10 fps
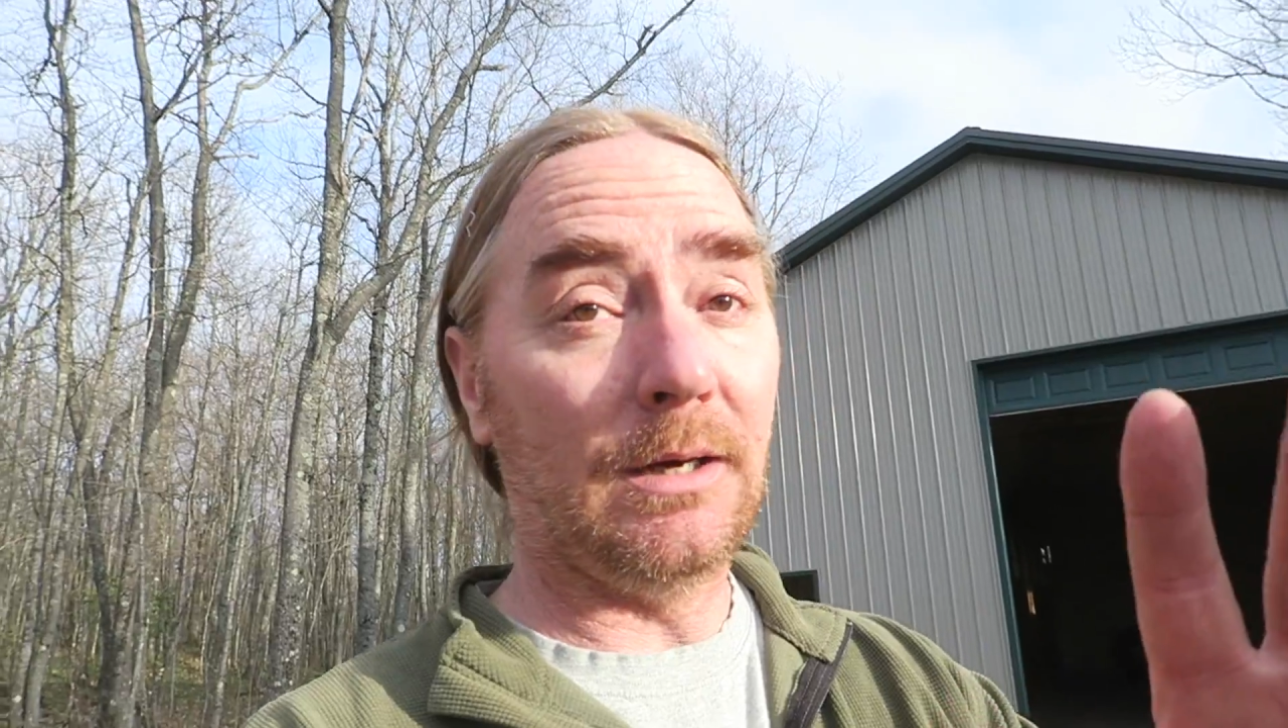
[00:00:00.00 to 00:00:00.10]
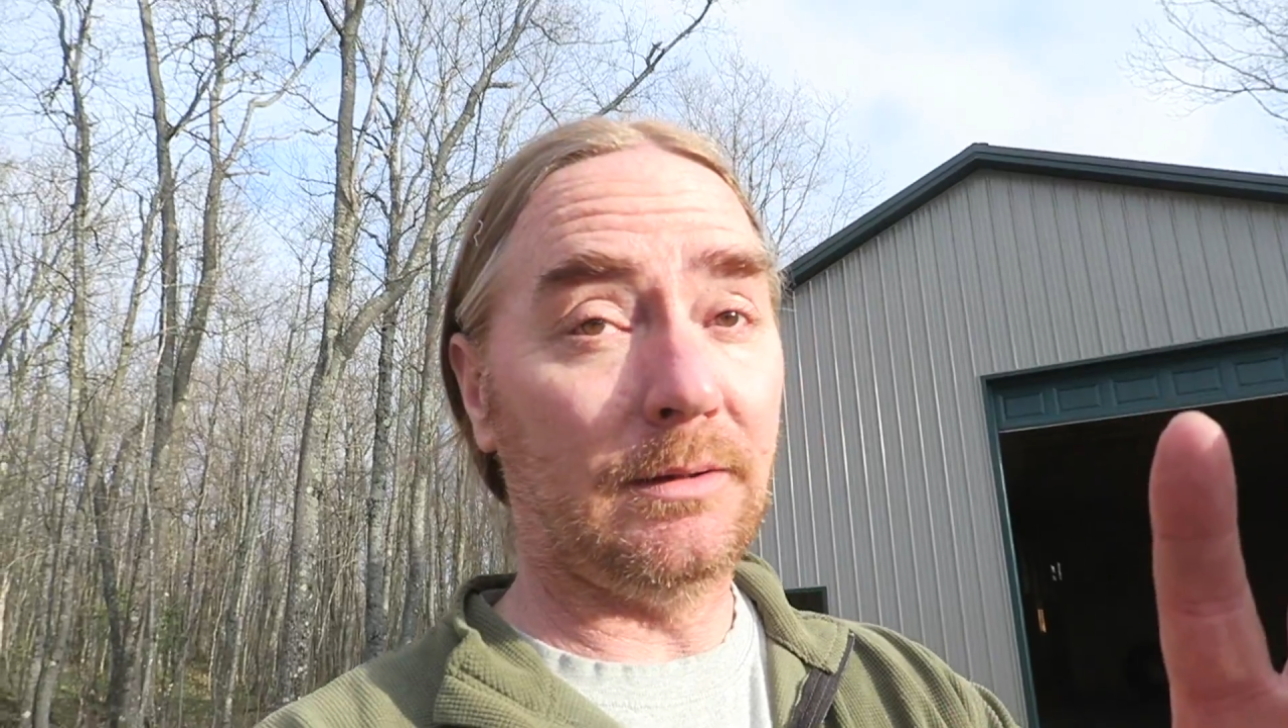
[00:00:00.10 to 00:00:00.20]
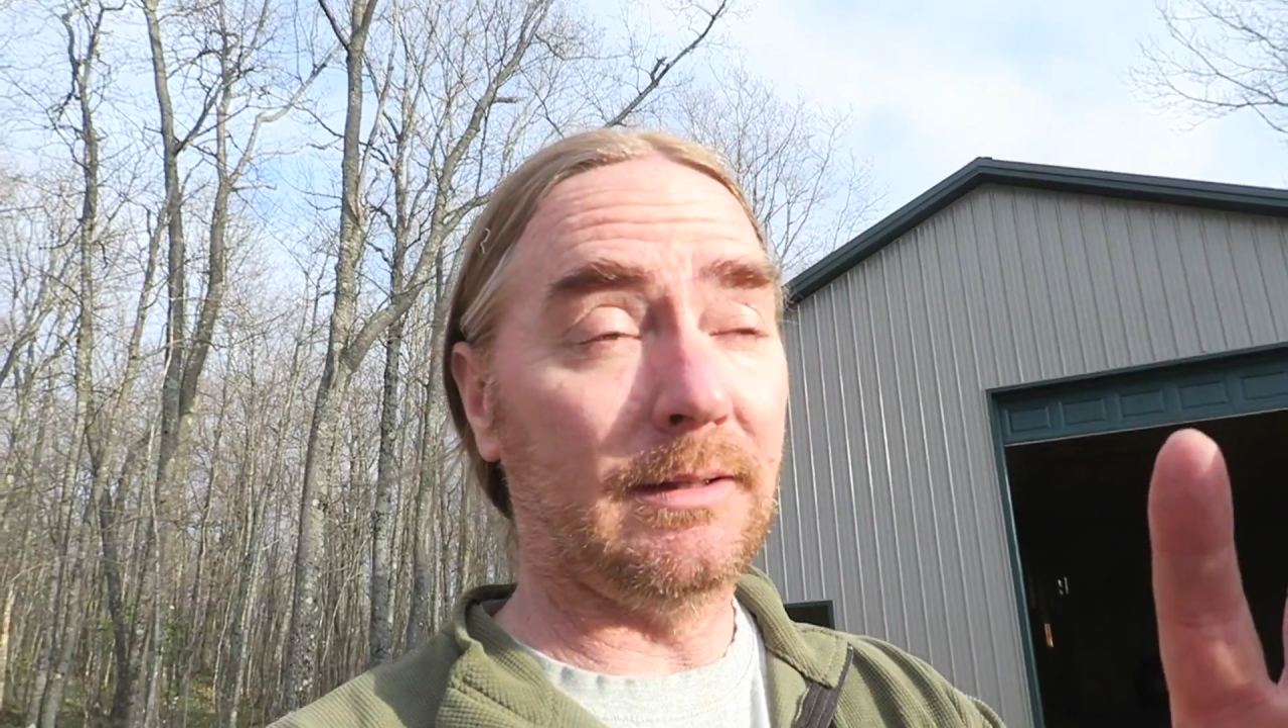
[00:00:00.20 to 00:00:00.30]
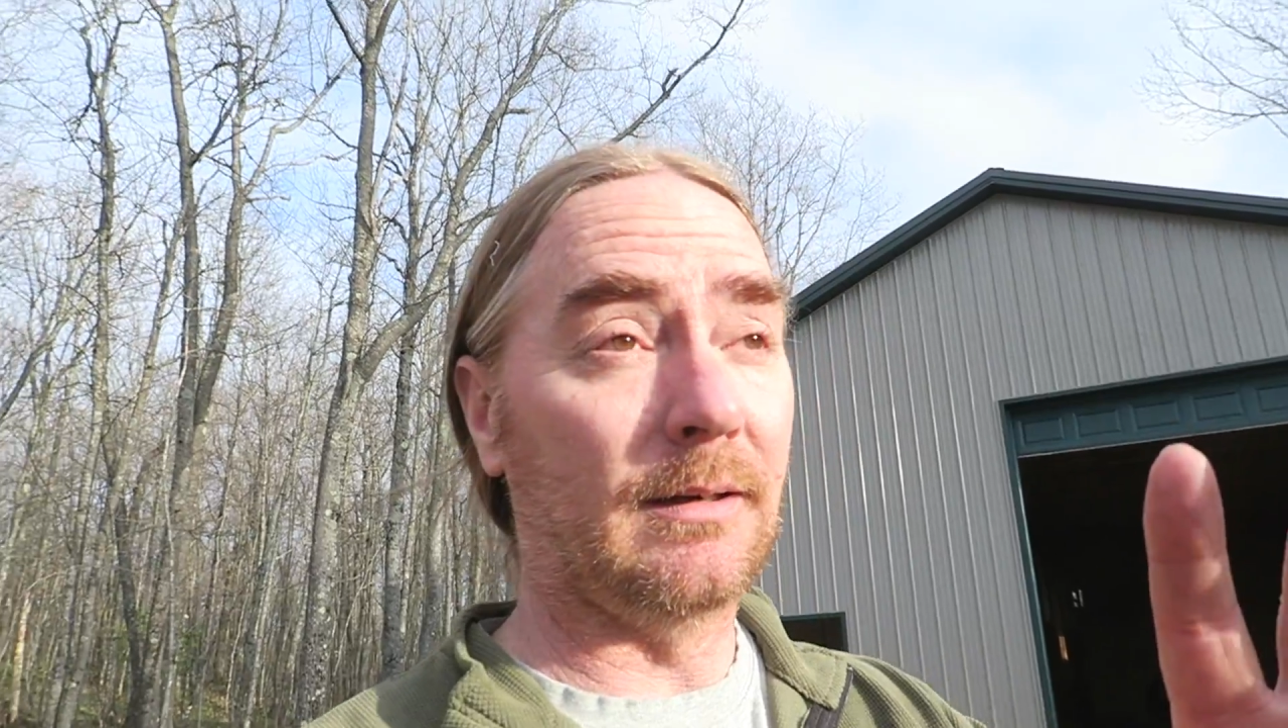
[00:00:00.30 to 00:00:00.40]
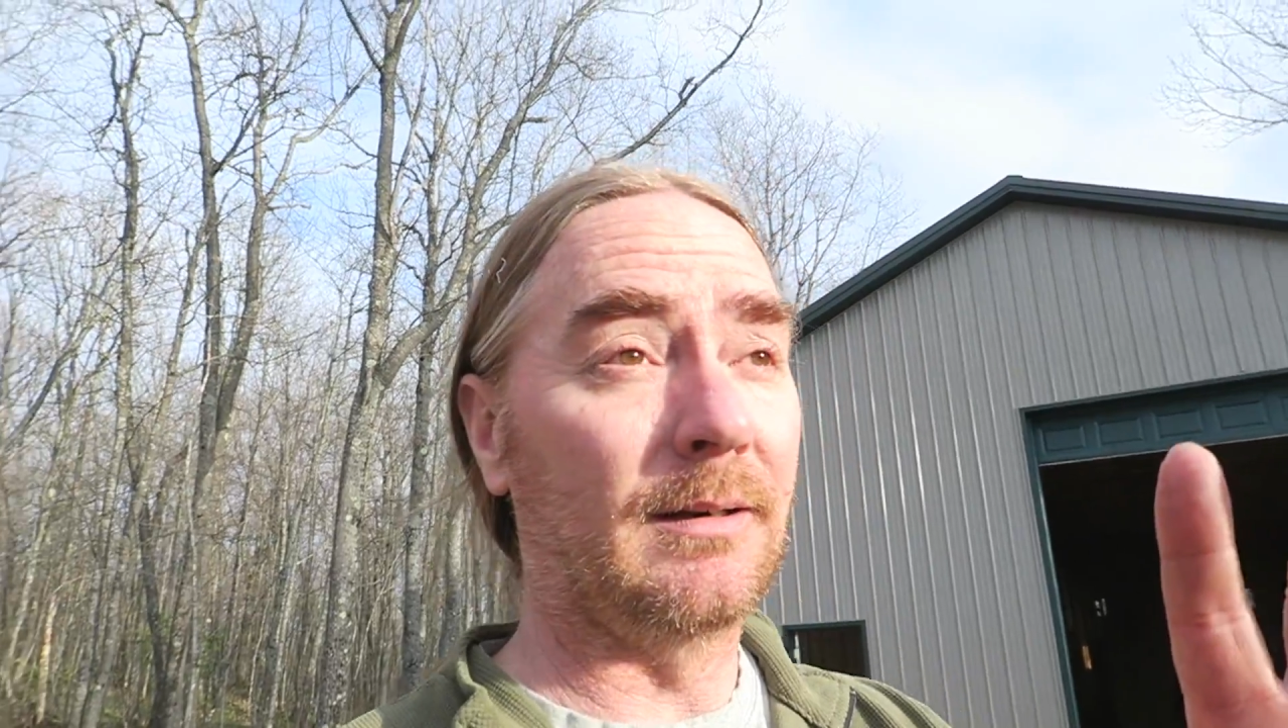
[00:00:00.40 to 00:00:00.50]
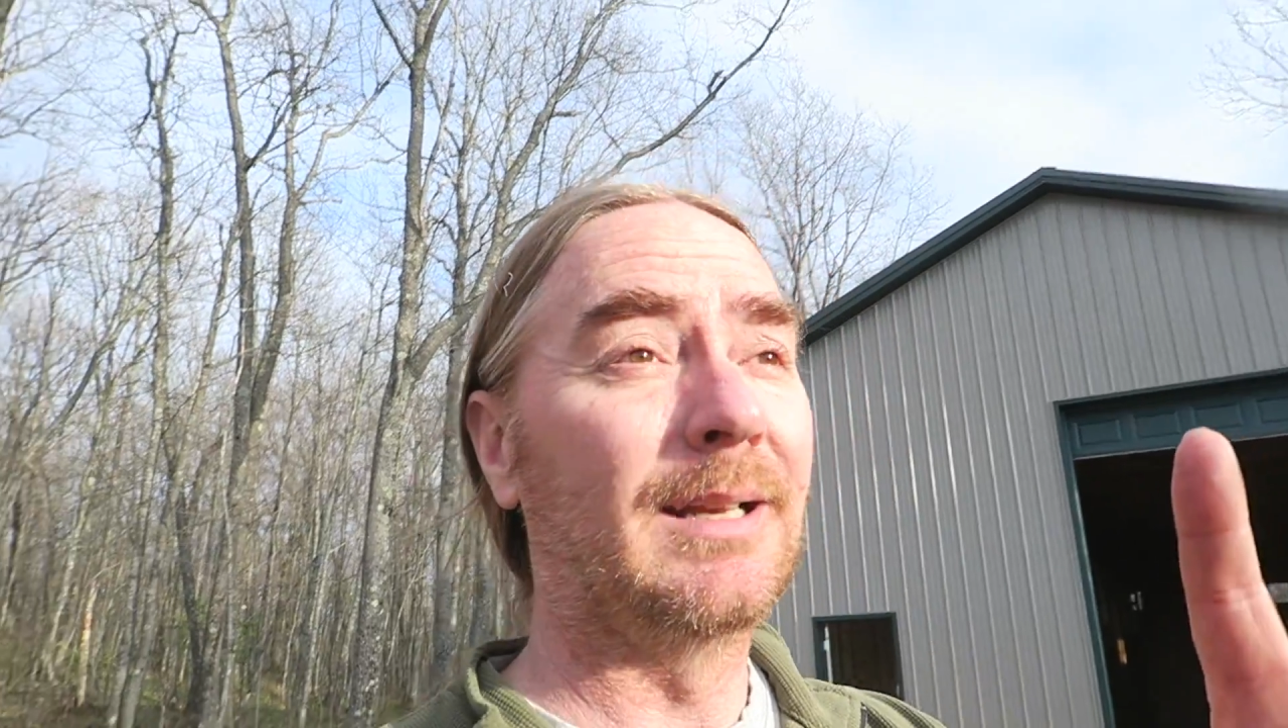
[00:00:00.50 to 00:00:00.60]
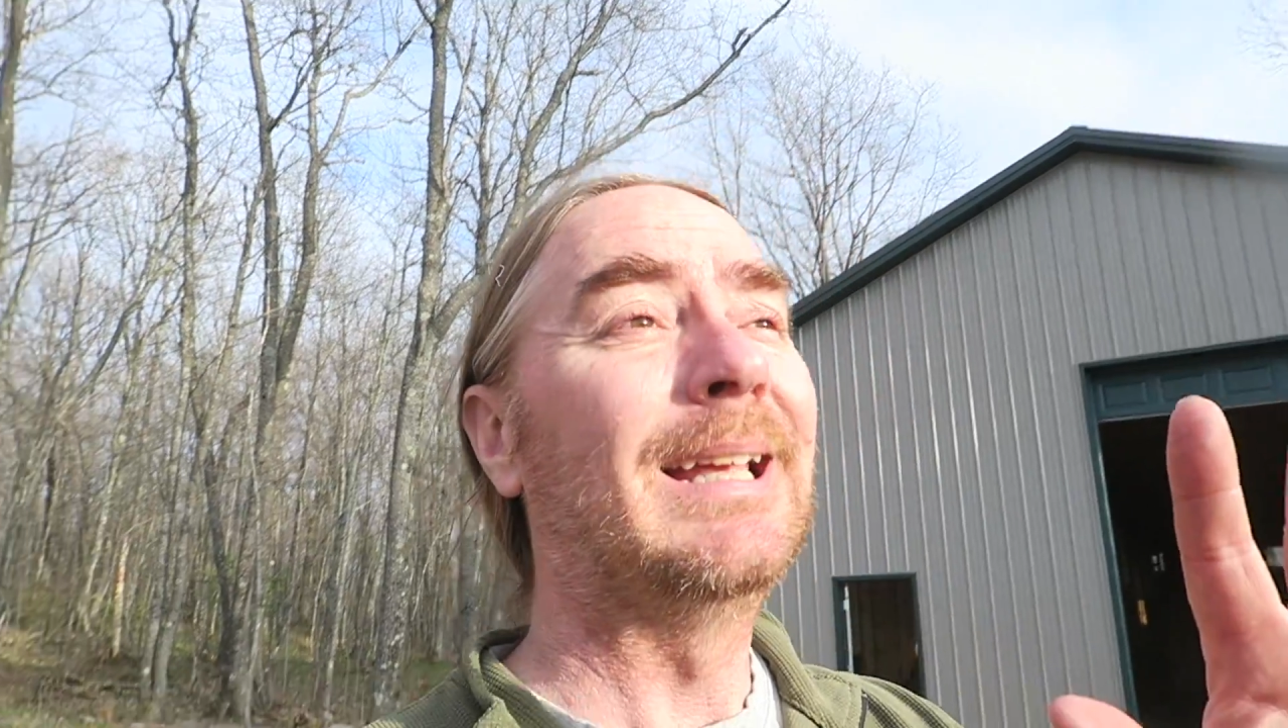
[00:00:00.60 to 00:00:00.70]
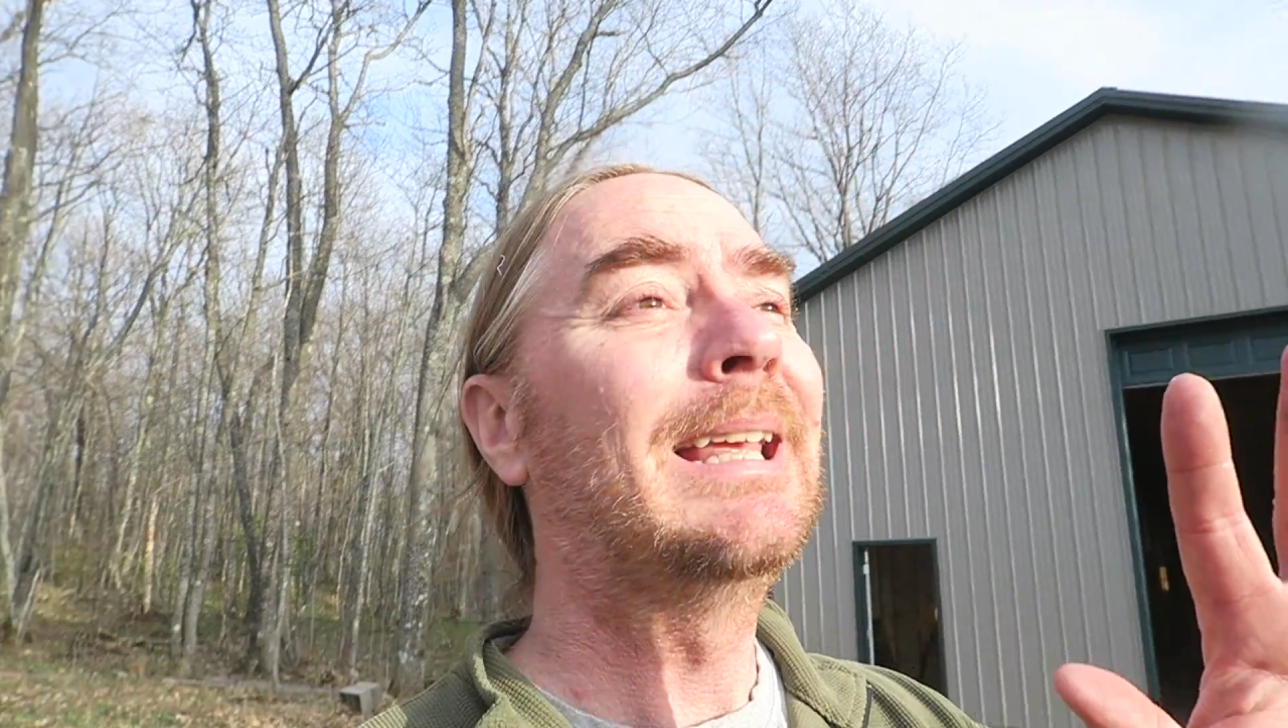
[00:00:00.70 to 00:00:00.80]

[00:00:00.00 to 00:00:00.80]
out there